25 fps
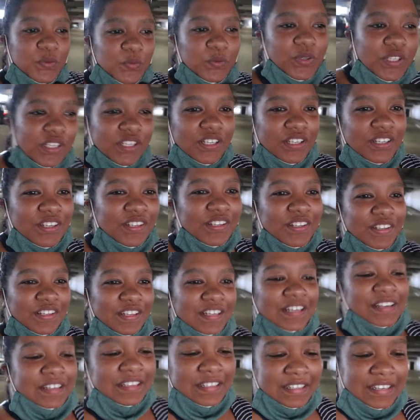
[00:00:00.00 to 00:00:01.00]
we
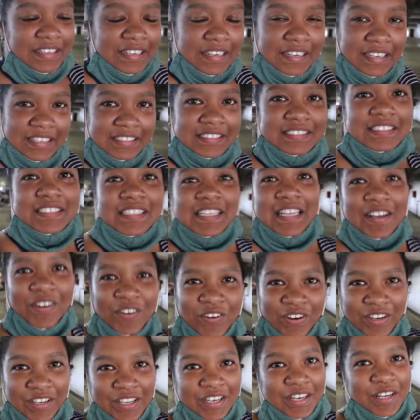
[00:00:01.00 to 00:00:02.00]
literally
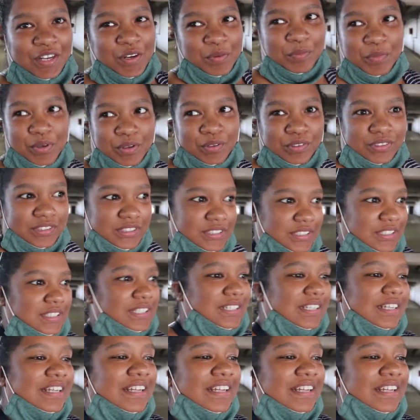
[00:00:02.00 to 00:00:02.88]
are gonna go bowl today.